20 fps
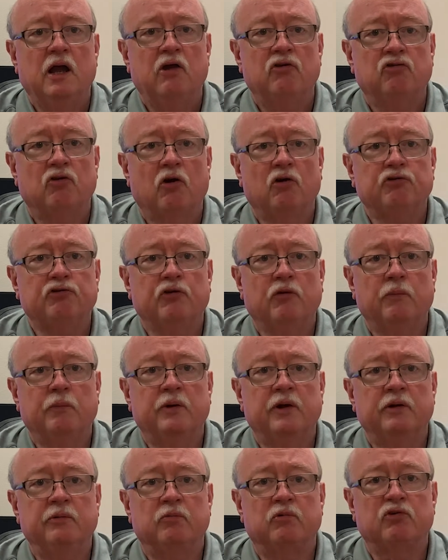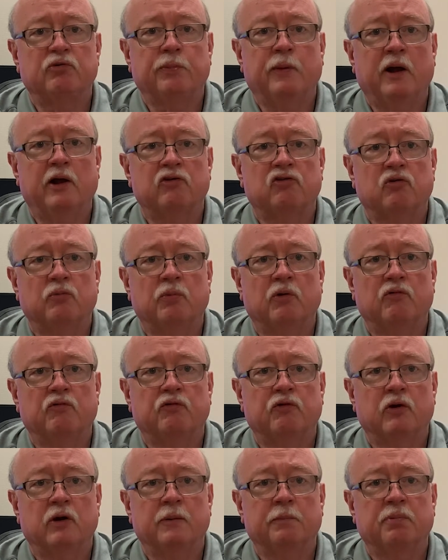He's also been responsible
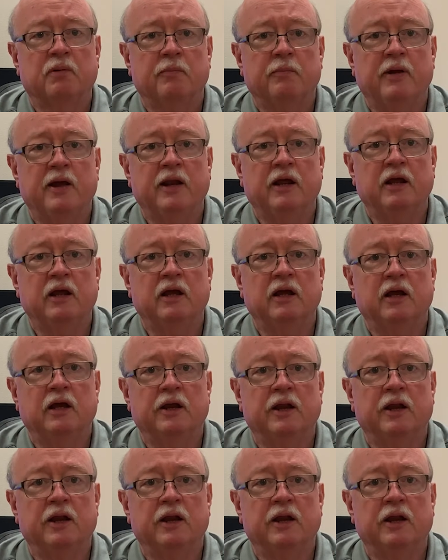for implementing